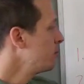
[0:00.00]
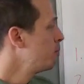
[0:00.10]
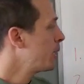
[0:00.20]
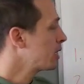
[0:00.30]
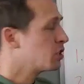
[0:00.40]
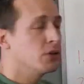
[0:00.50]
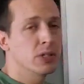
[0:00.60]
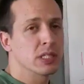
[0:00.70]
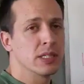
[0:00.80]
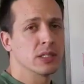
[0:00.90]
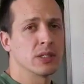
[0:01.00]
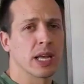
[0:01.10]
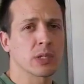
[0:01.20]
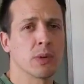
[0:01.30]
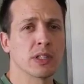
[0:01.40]
Pick and choose these
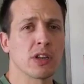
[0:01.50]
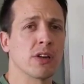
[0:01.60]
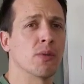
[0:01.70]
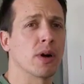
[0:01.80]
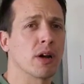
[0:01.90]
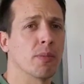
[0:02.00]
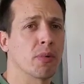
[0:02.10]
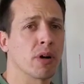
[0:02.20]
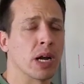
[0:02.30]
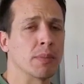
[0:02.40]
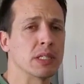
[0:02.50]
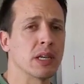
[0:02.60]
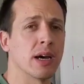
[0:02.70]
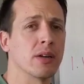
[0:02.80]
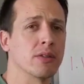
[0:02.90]
next ones in your workout program
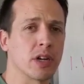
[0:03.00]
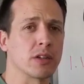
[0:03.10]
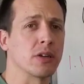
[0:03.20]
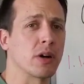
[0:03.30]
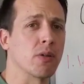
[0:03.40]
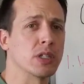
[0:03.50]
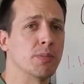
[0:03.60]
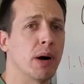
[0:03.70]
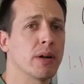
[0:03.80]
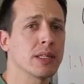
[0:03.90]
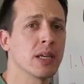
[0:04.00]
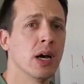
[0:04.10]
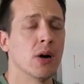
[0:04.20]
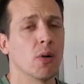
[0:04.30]
design or talk to your coach about it.